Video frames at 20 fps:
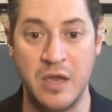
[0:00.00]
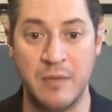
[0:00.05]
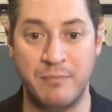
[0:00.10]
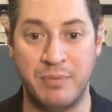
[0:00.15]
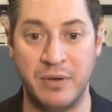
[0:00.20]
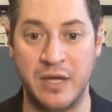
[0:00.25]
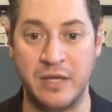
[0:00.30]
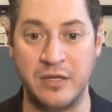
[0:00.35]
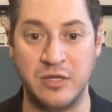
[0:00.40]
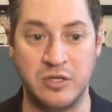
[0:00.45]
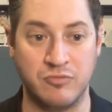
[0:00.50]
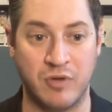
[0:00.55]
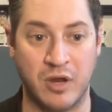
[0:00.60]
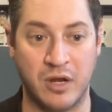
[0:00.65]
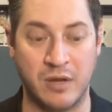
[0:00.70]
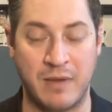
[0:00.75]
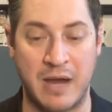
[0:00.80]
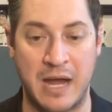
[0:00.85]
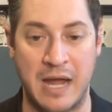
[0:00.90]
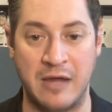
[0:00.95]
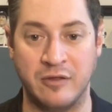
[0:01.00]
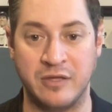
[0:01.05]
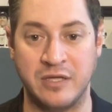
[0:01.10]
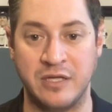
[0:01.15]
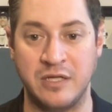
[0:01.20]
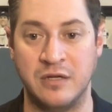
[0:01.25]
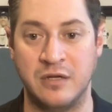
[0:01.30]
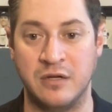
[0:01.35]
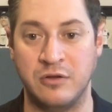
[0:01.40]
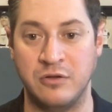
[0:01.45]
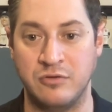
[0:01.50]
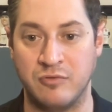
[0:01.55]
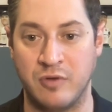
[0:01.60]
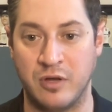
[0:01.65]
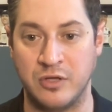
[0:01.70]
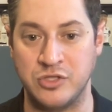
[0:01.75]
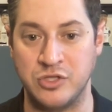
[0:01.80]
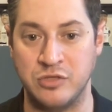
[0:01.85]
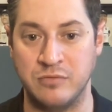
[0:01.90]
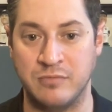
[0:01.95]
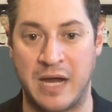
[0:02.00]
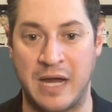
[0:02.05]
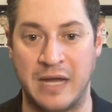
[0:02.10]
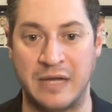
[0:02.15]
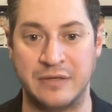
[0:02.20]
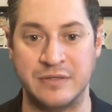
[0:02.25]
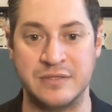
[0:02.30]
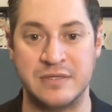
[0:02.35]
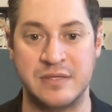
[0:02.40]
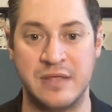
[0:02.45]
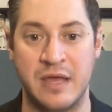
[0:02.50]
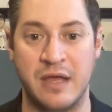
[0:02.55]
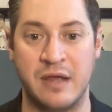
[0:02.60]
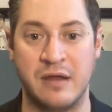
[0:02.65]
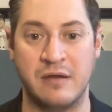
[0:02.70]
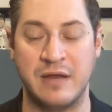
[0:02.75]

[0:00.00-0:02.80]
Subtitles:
but you run a mile here, you run 2 miles there.